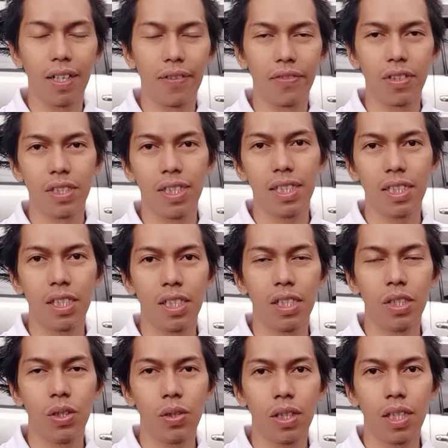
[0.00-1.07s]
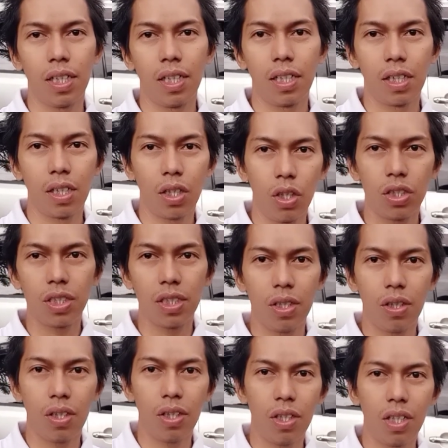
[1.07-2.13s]
after that you can close the
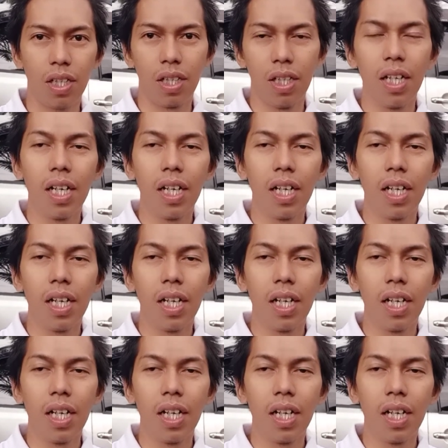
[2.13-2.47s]
door